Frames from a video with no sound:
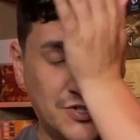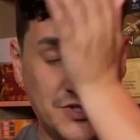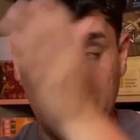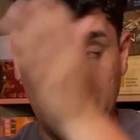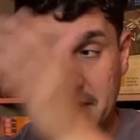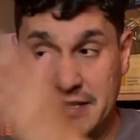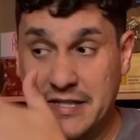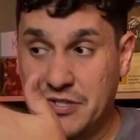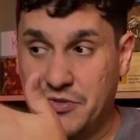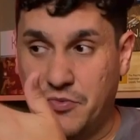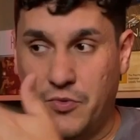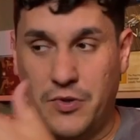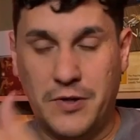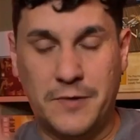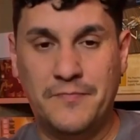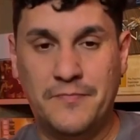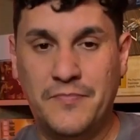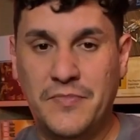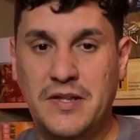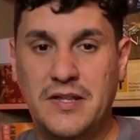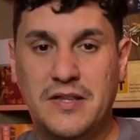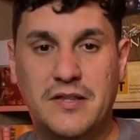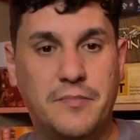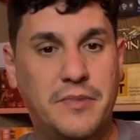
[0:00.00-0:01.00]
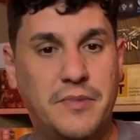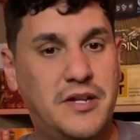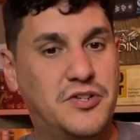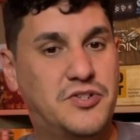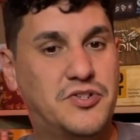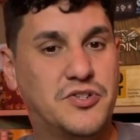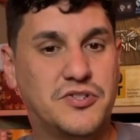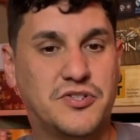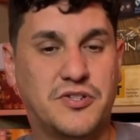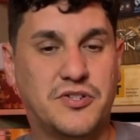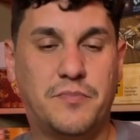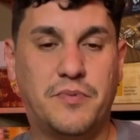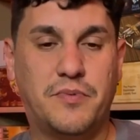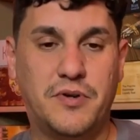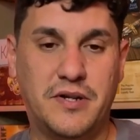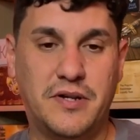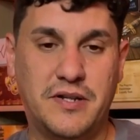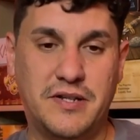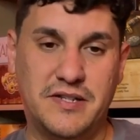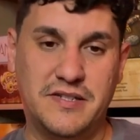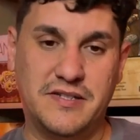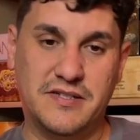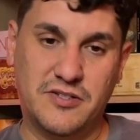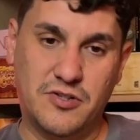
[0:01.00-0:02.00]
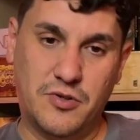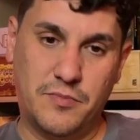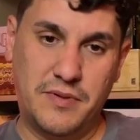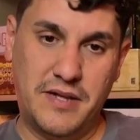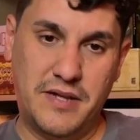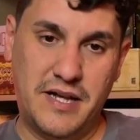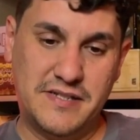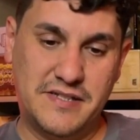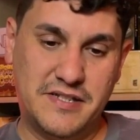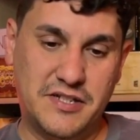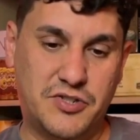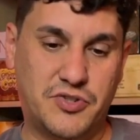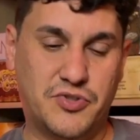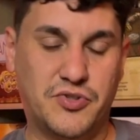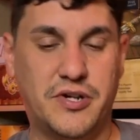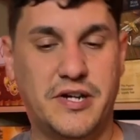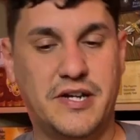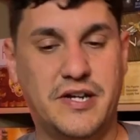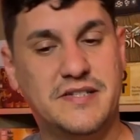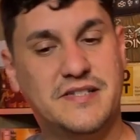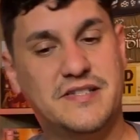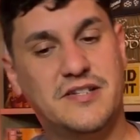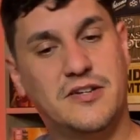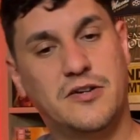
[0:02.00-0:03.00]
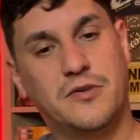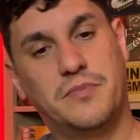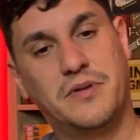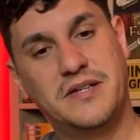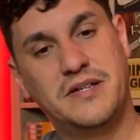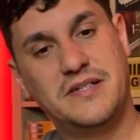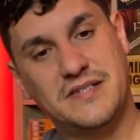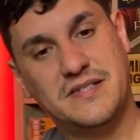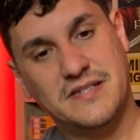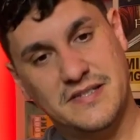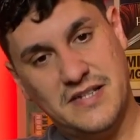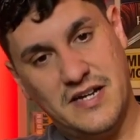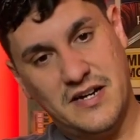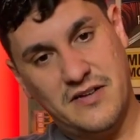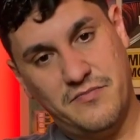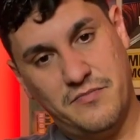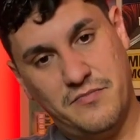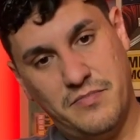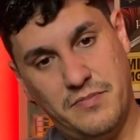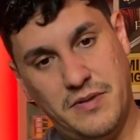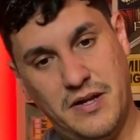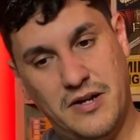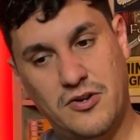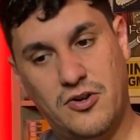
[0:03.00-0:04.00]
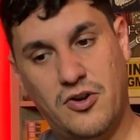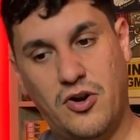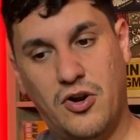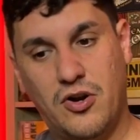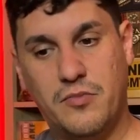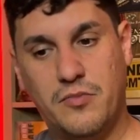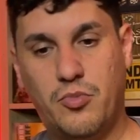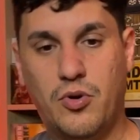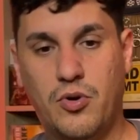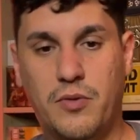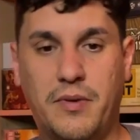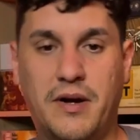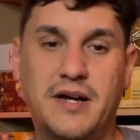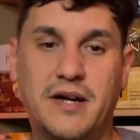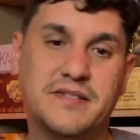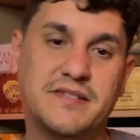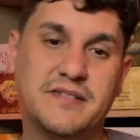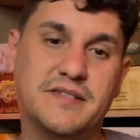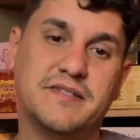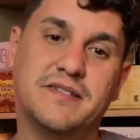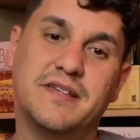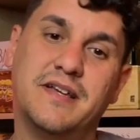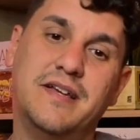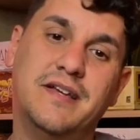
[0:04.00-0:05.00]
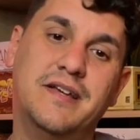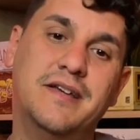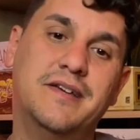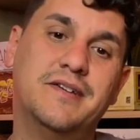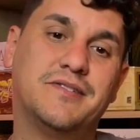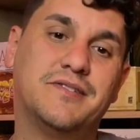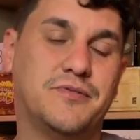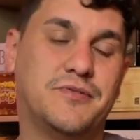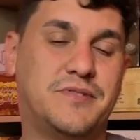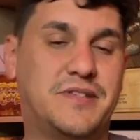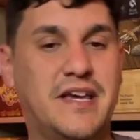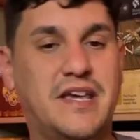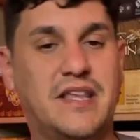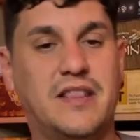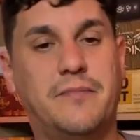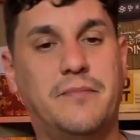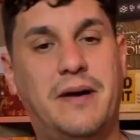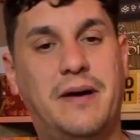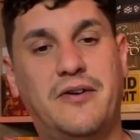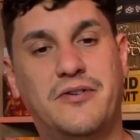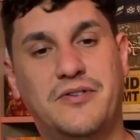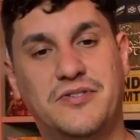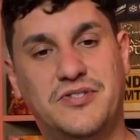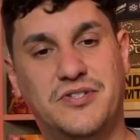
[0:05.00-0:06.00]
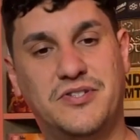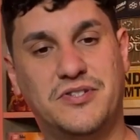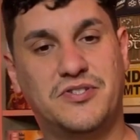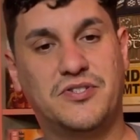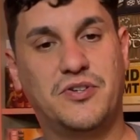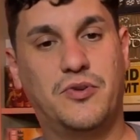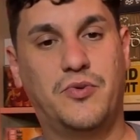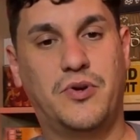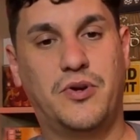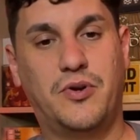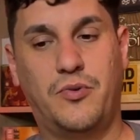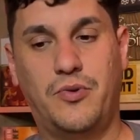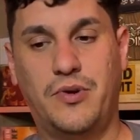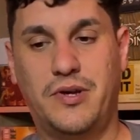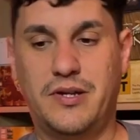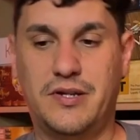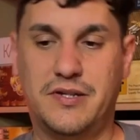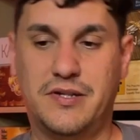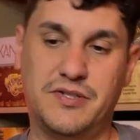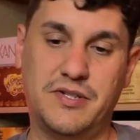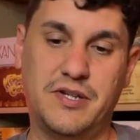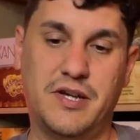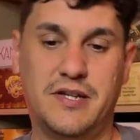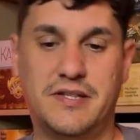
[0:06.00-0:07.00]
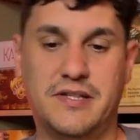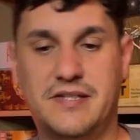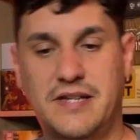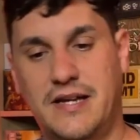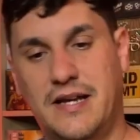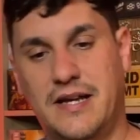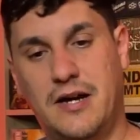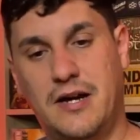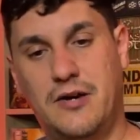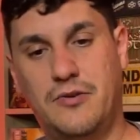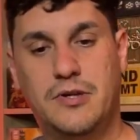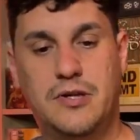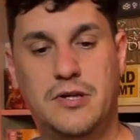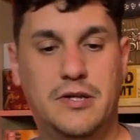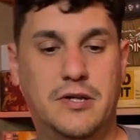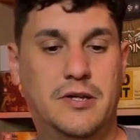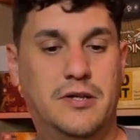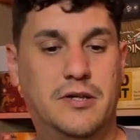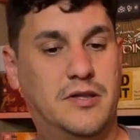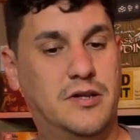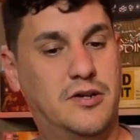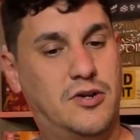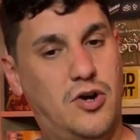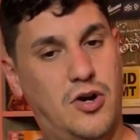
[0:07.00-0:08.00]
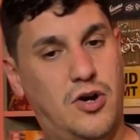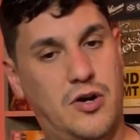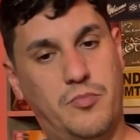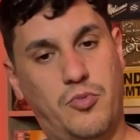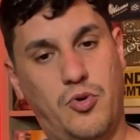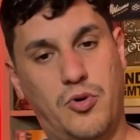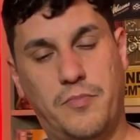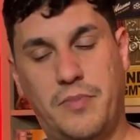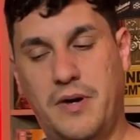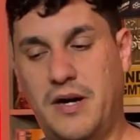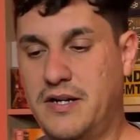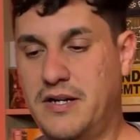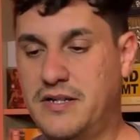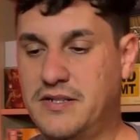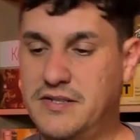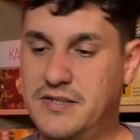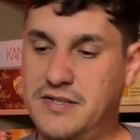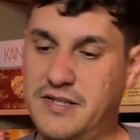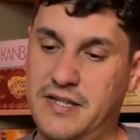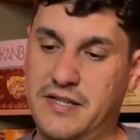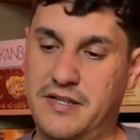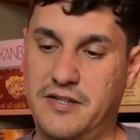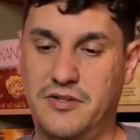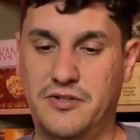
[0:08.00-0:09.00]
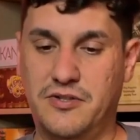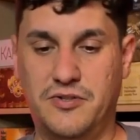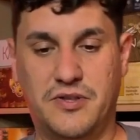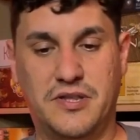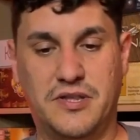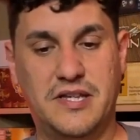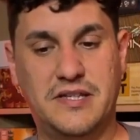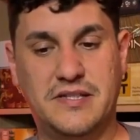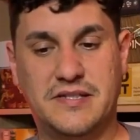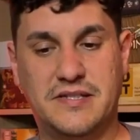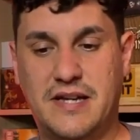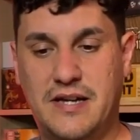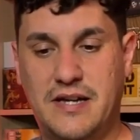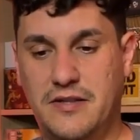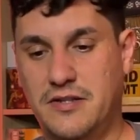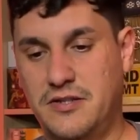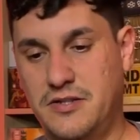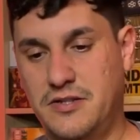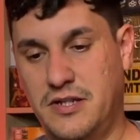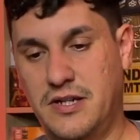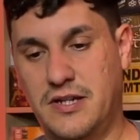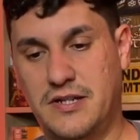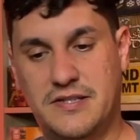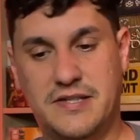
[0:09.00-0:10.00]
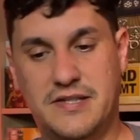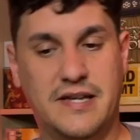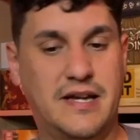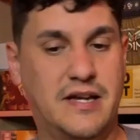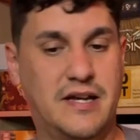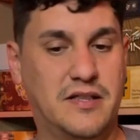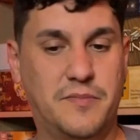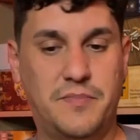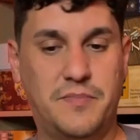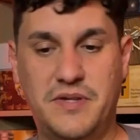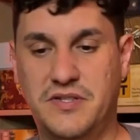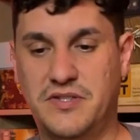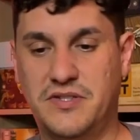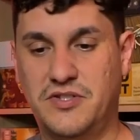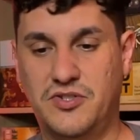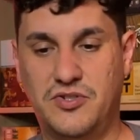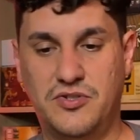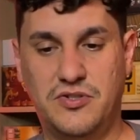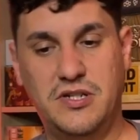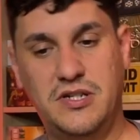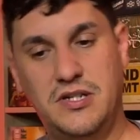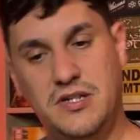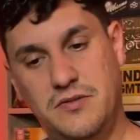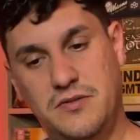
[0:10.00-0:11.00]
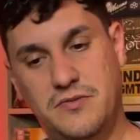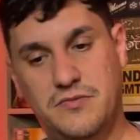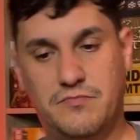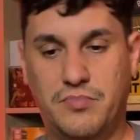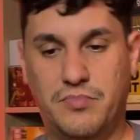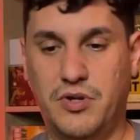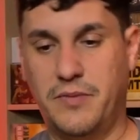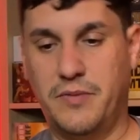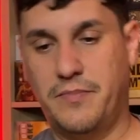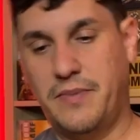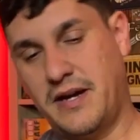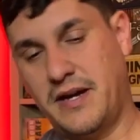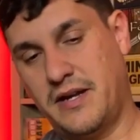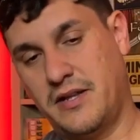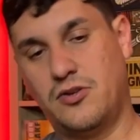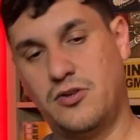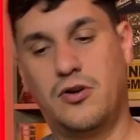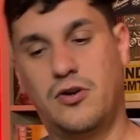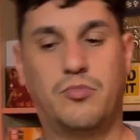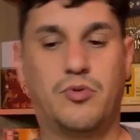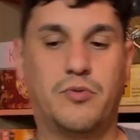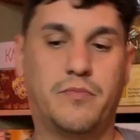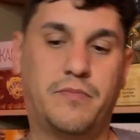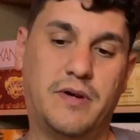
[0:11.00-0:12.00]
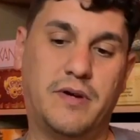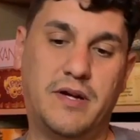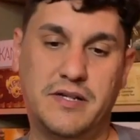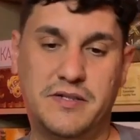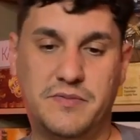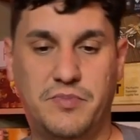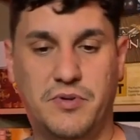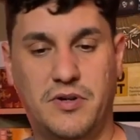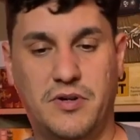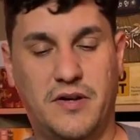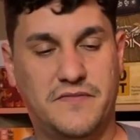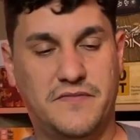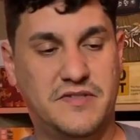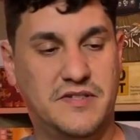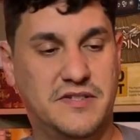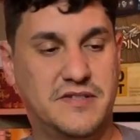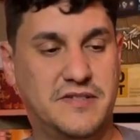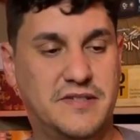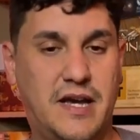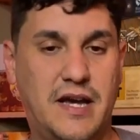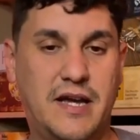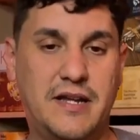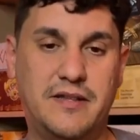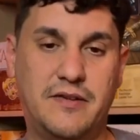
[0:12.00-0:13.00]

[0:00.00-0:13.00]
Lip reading: In this one, miniatures are put in these little plastic trays that are placed inside of cardboard boxes. So taking them out is just so annoying because you got to take out the cardboard box, take the little things out, then you got to take out the pieces you need, put it back in the cardboard box, put it off to the side.